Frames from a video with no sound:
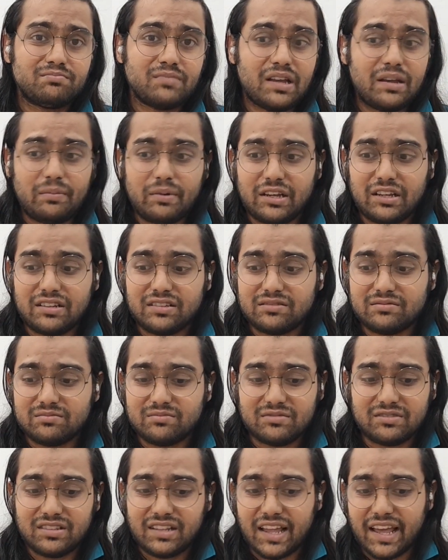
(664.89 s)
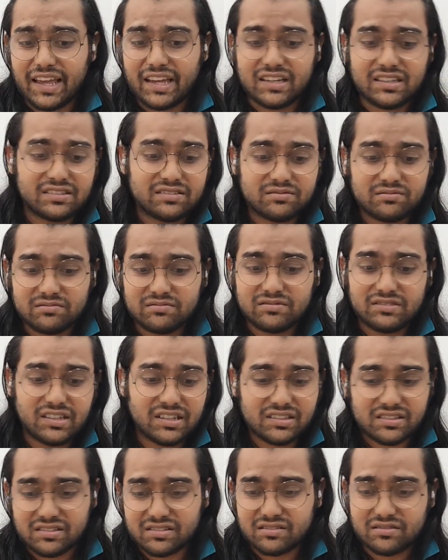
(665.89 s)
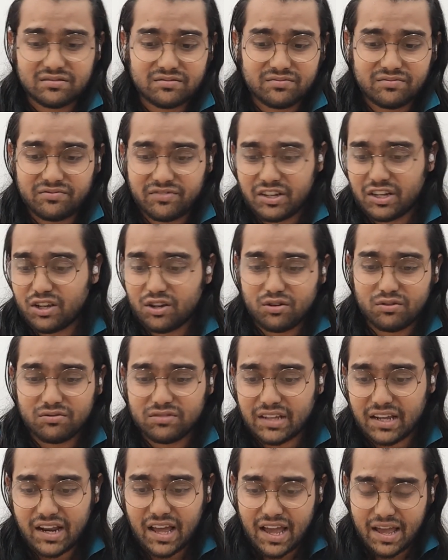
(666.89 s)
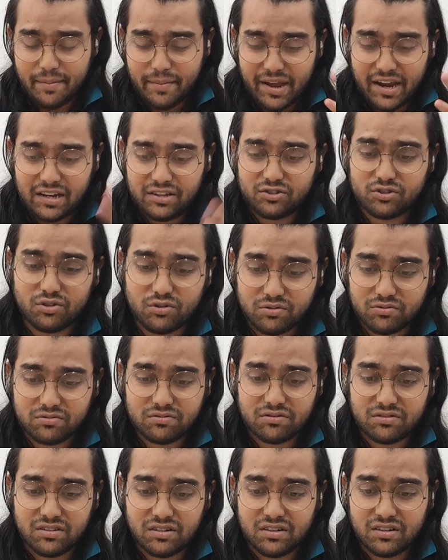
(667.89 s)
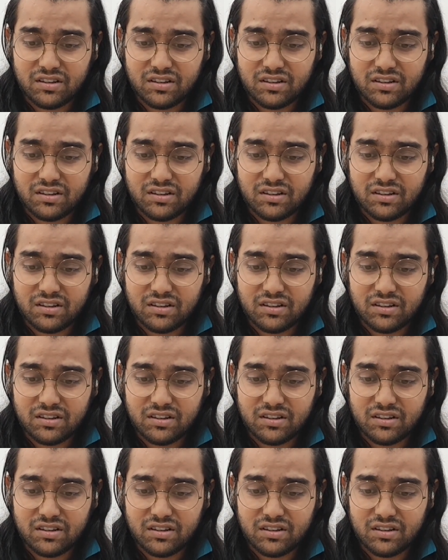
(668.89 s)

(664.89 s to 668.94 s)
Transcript: Maybe like this video that I made so